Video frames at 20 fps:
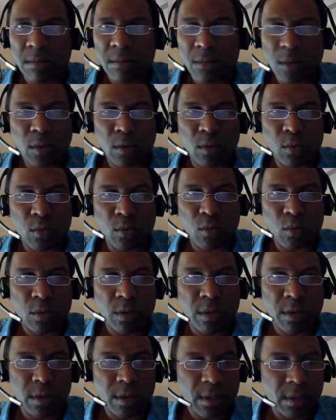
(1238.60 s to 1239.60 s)
Oh,
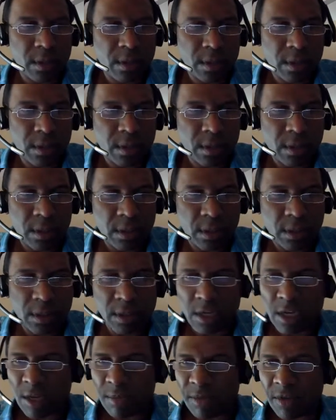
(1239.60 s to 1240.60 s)

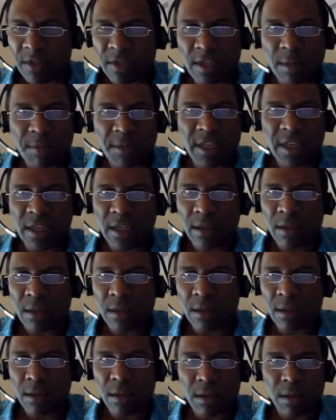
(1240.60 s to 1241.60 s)
accomplished something.
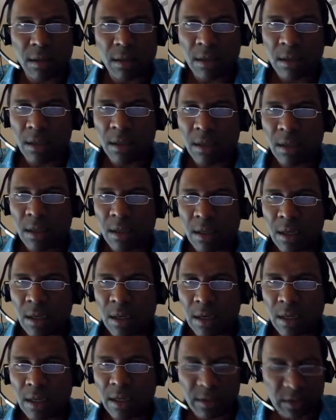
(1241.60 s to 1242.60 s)

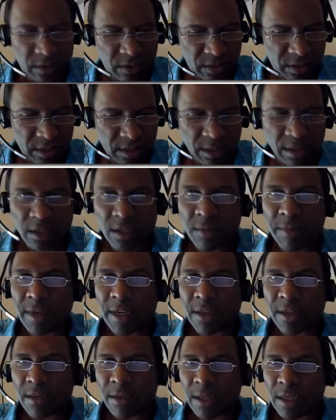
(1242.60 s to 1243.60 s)
And let's check our
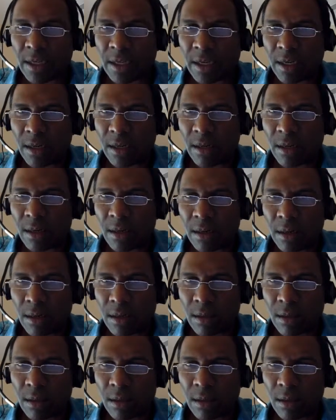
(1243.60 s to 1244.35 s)
inspector here.